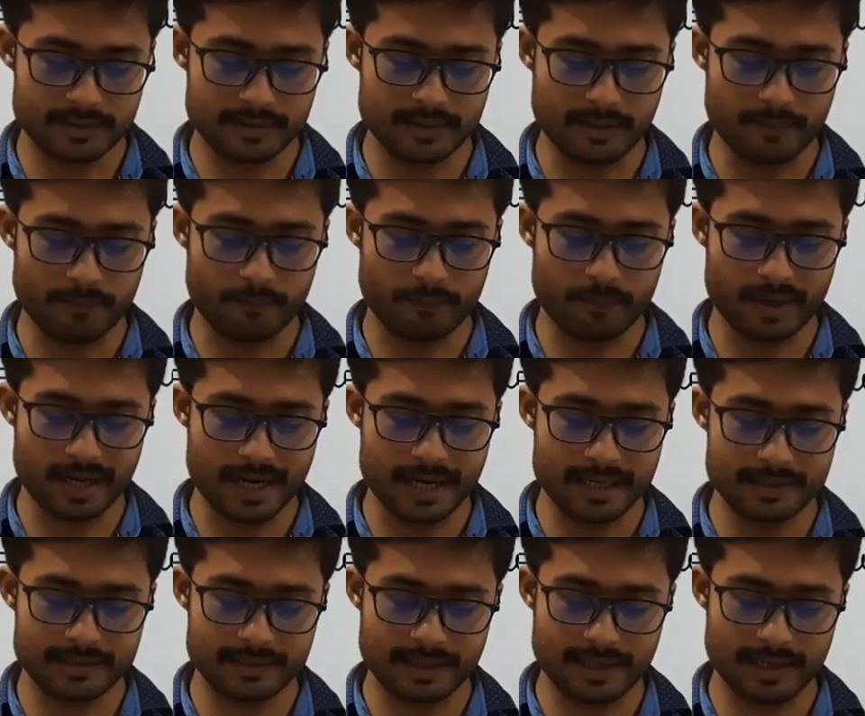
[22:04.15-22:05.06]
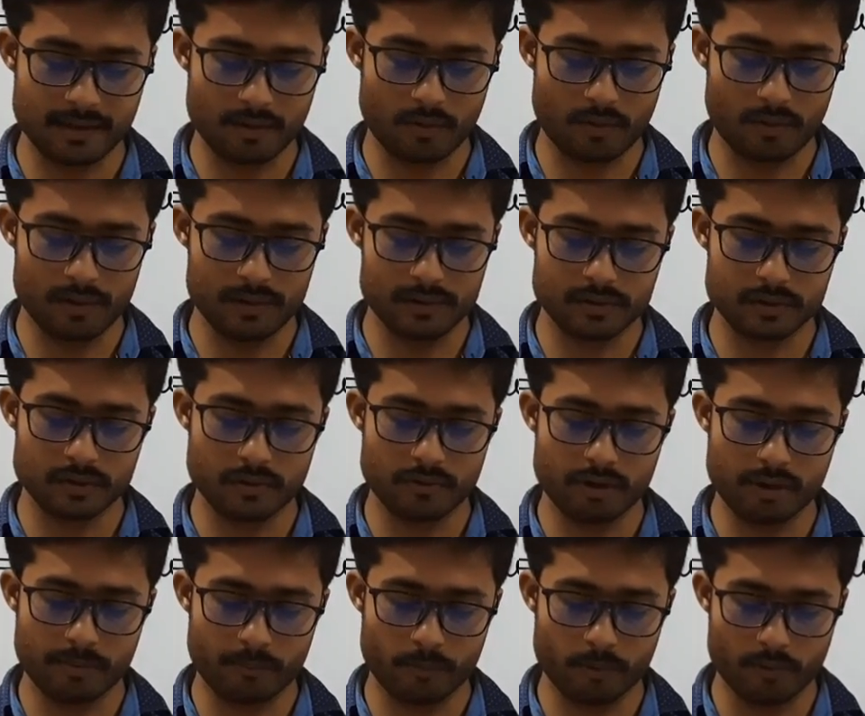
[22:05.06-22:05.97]
Some plants can also
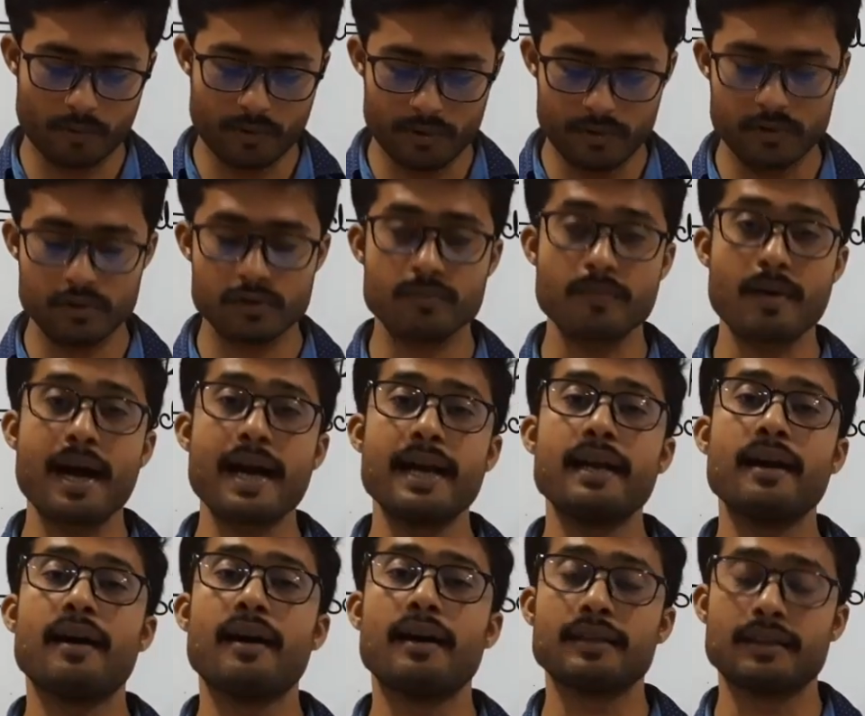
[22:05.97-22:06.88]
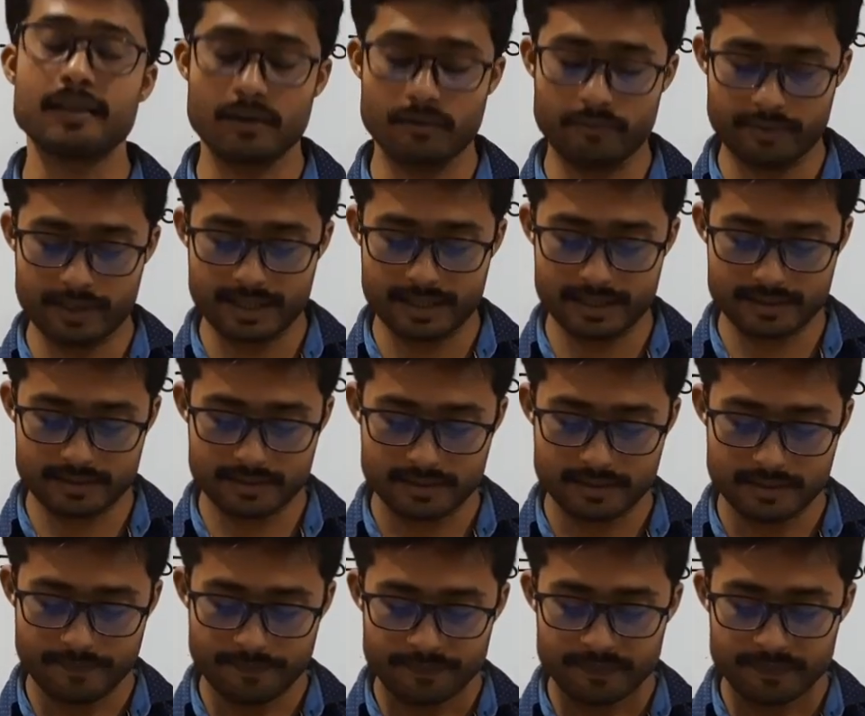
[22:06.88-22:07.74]
reproduce by other ways.